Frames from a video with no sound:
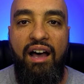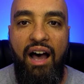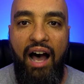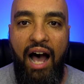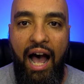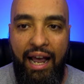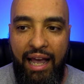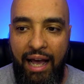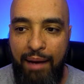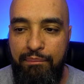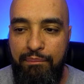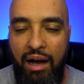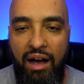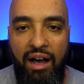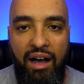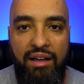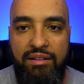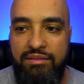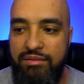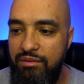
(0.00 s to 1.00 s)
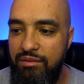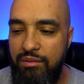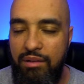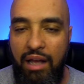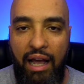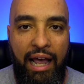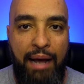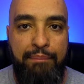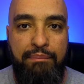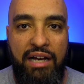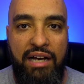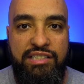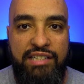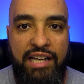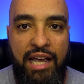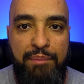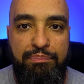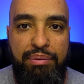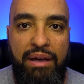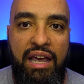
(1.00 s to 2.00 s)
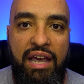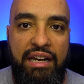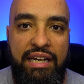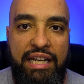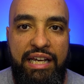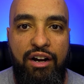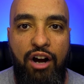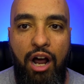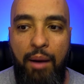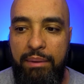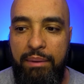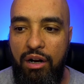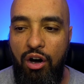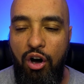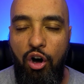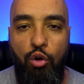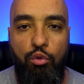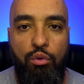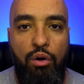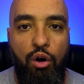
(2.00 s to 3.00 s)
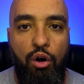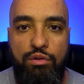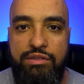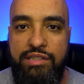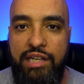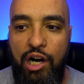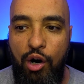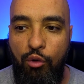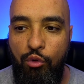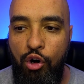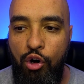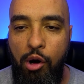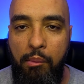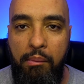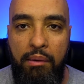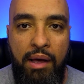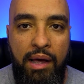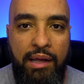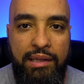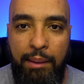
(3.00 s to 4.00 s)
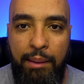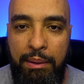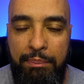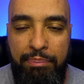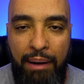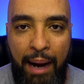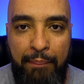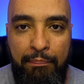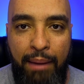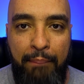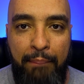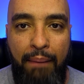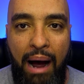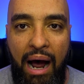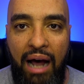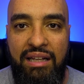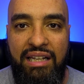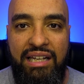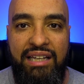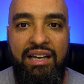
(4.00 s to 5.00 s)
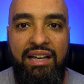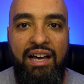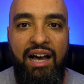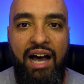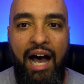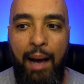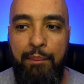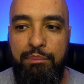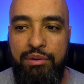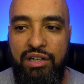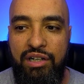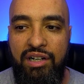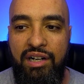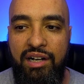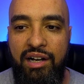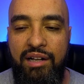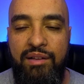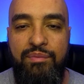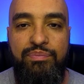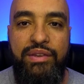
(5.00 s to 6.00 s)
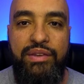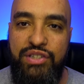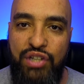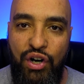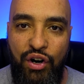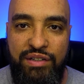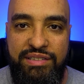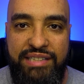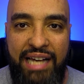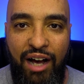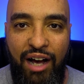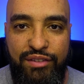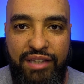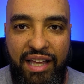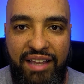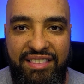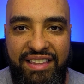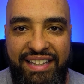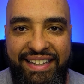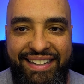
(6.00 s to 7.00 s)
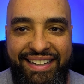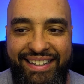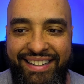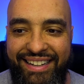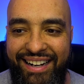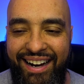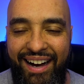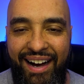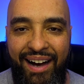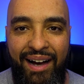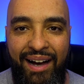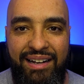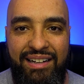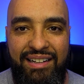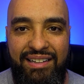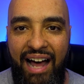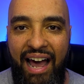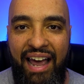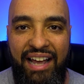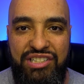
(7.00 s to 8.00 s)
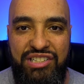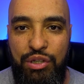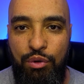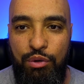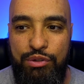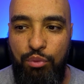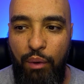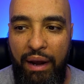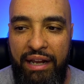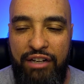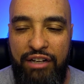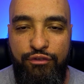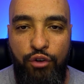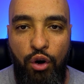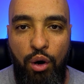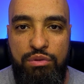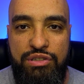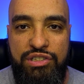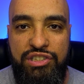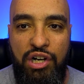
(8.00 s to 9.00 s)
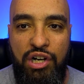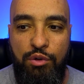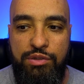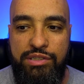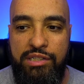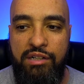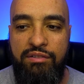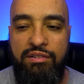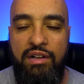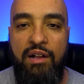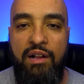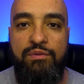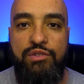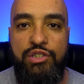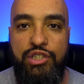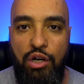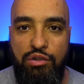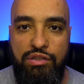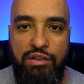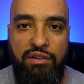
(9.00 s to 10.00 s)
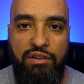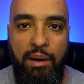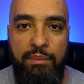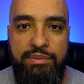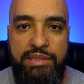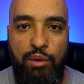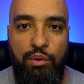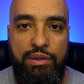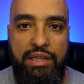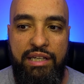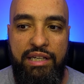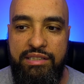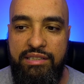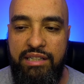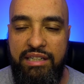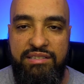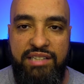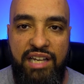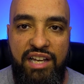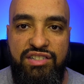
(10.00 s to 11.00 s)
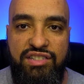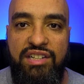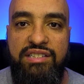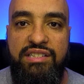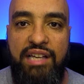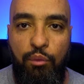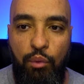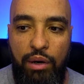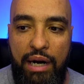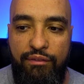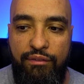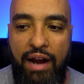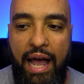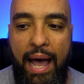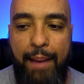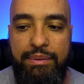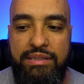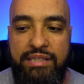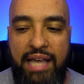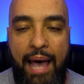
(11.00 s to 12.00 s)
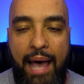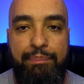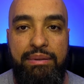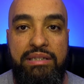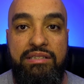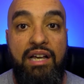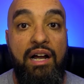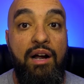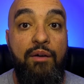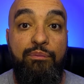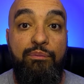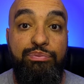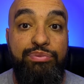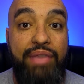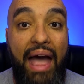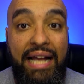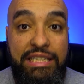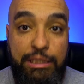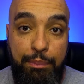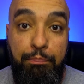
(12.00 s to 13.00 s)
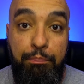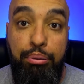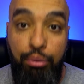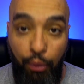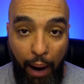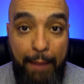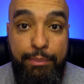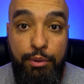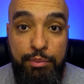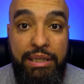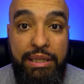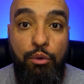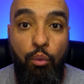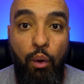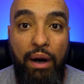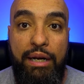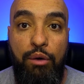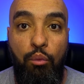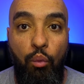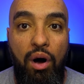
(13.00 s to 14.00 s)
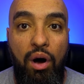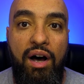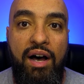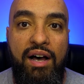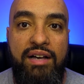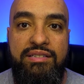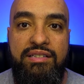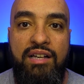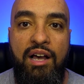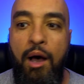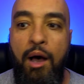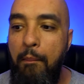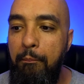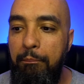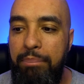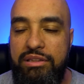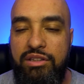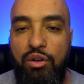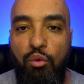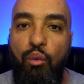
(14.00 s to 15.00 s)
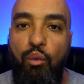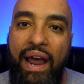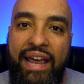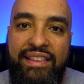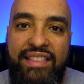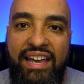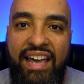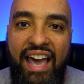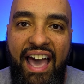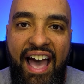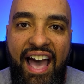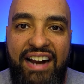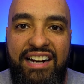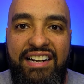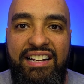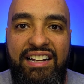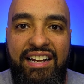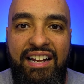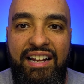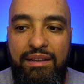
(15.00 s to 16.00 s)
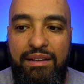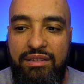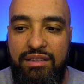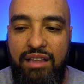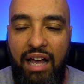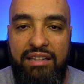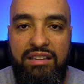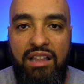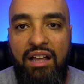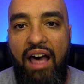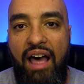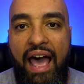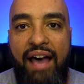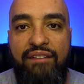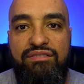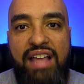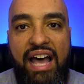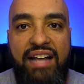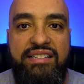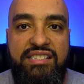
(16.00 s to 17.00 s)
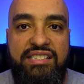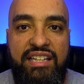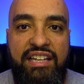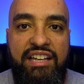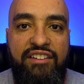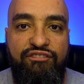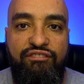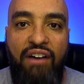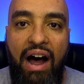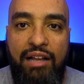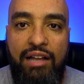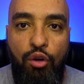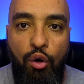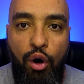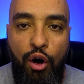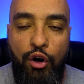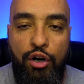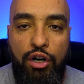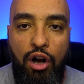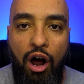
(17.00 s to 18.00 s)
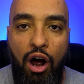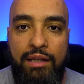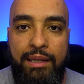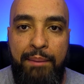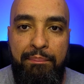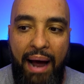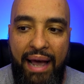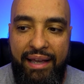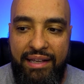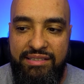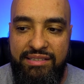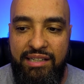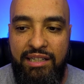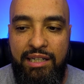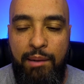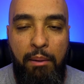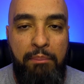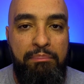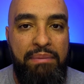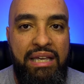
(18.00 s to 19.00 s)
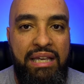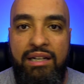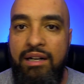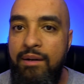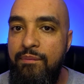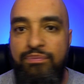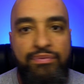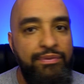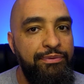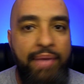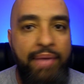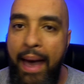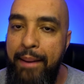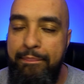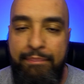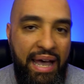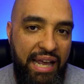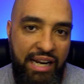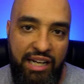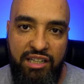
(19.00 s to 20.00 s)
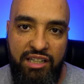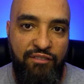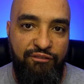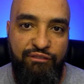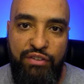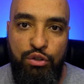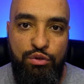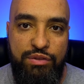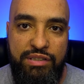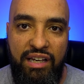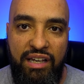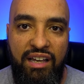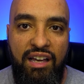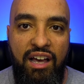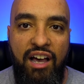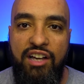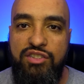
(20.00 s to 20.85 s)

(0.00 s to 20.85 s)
I got my. I got my champagne here. I'm in a ho hotel room. Let me pop my Molly. I'm good. Turns out that the uh, client she was waiting for was Joseph. Joseph comes in with his intentions, and whatever happens, happens. That's probably what it was. But the way they edited it, like to have that scene follow her calling Mike and setting up a meet, that made it confusing.